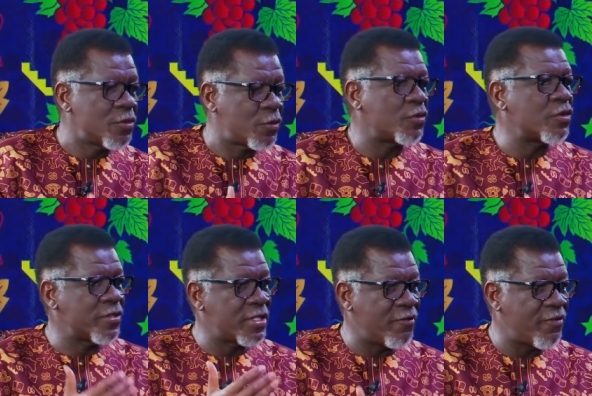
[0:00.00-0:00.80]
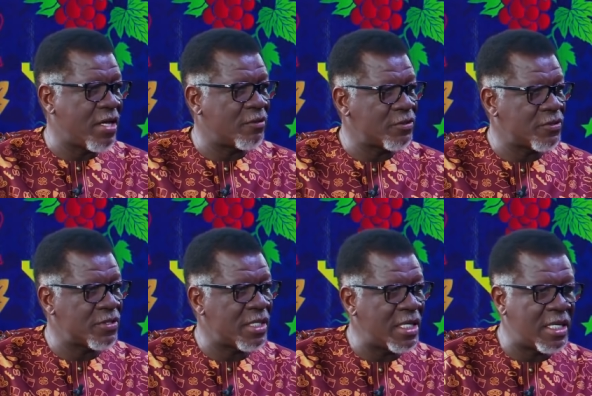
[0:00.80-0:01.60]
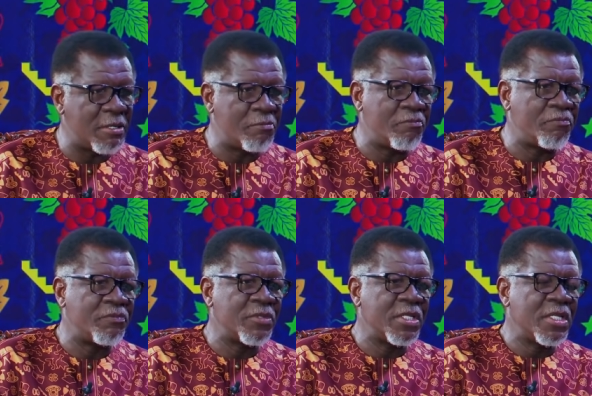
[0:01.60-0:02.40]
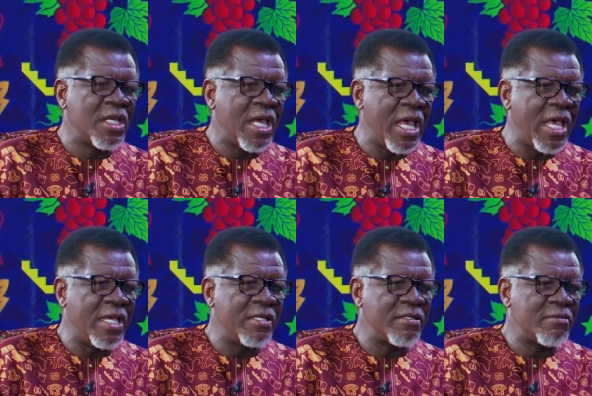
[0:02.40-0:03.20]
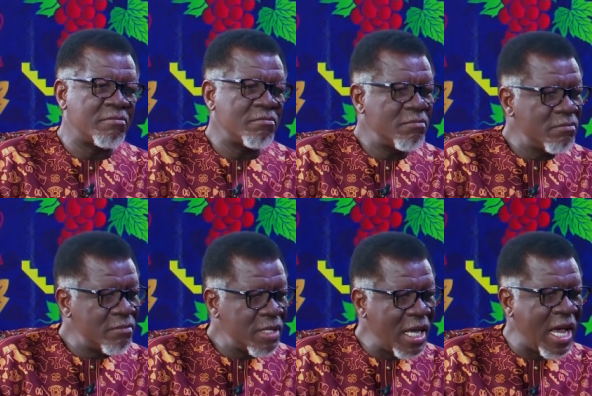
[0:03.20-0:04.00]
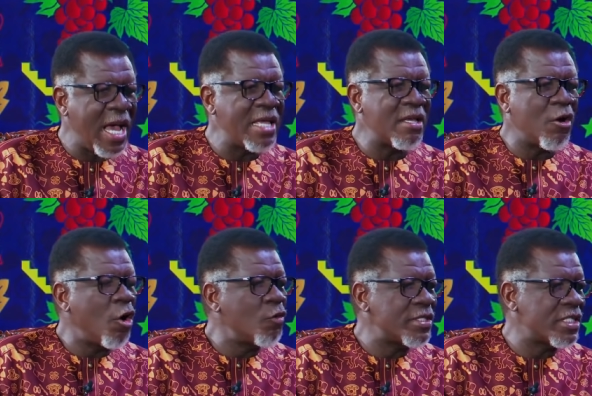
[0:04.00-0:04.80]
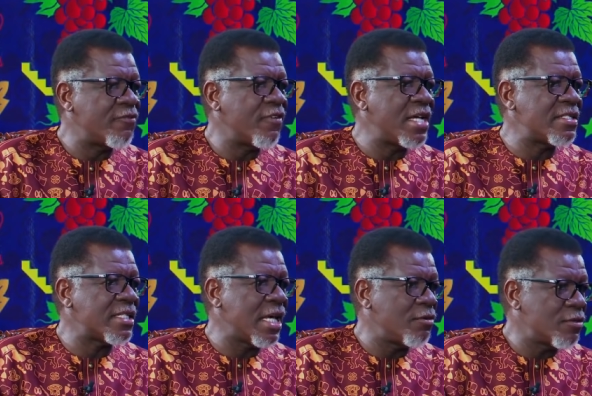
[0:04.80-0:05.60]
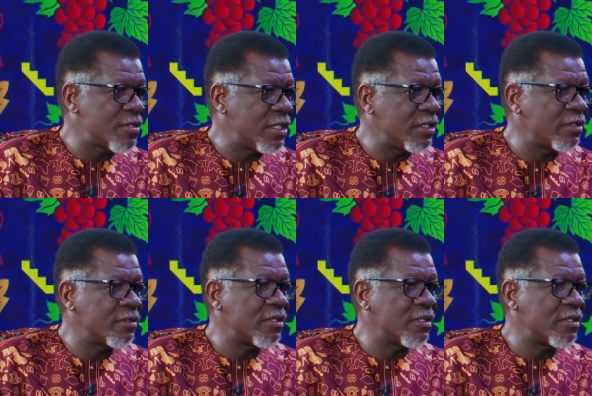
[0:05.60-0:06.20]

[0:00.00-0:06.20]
sort yourself out. And I always advise counseling.